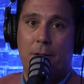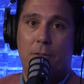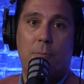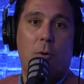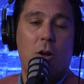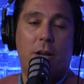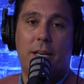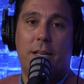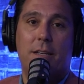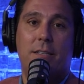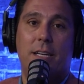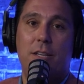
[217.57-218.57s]
The market
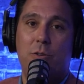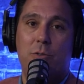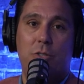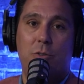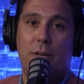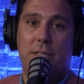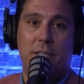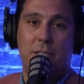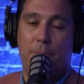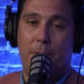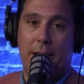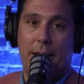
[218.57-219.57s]
continues to
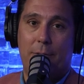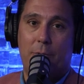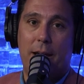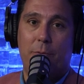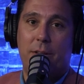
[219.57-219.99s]
anticipate it, right?